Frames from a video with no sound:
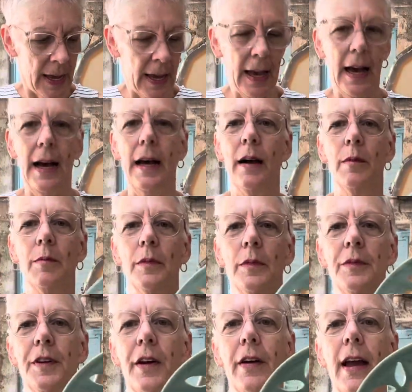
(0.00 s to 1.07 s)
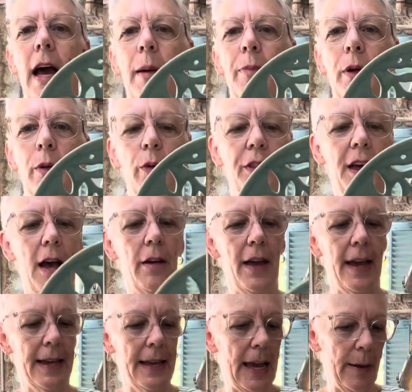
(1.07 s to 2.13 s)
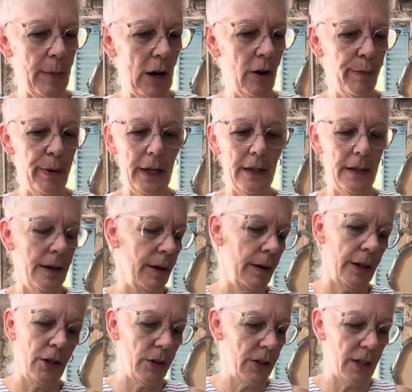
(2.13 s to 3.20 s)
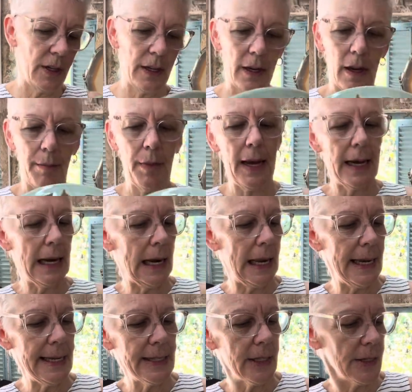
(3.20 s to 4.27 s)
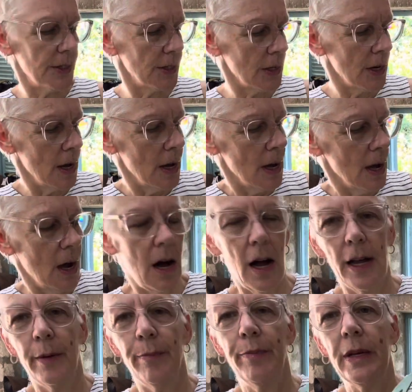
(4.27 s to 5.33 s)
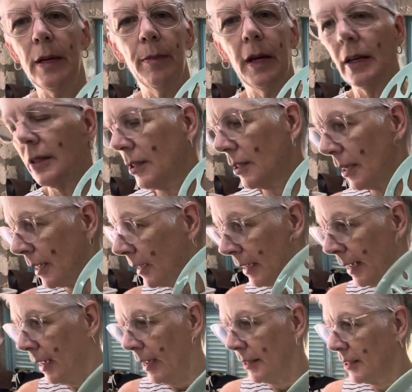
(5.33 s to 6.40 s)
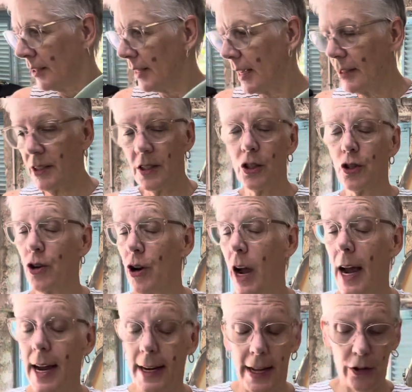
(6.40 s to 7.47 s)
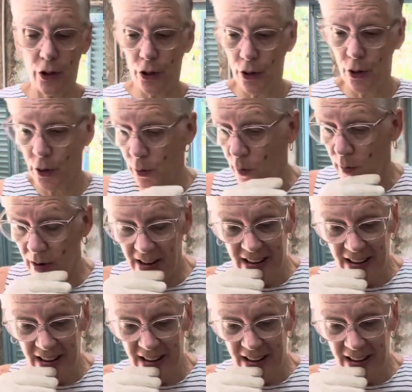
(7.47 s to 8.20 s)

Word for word: Um, very happy with how that came out, but using my glazes on B-Mix, tested, tried, and true.